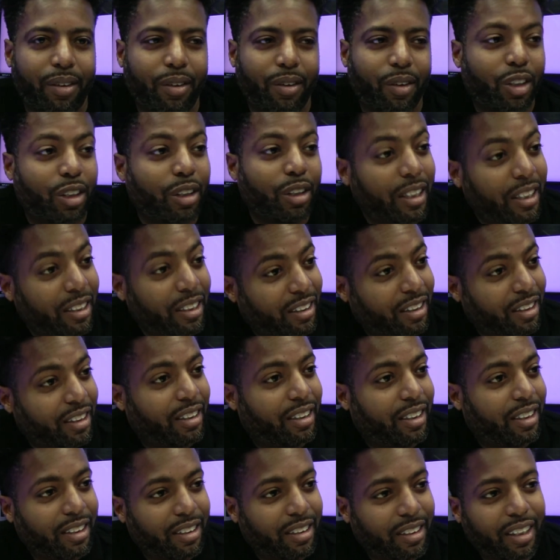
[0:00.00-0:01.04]
or at least a
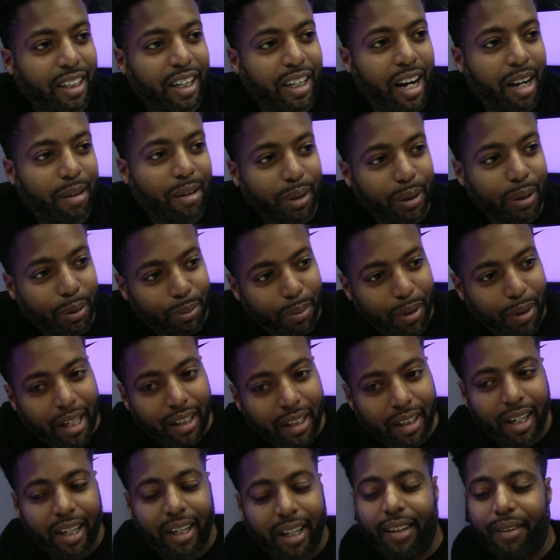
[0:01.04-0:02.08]
decent comic, by
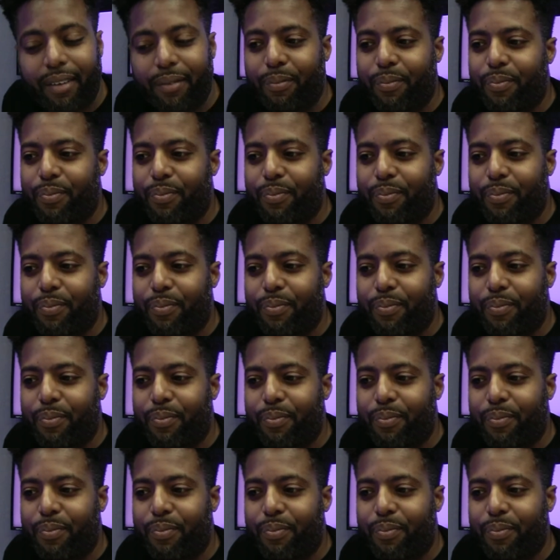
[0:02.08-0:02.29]
like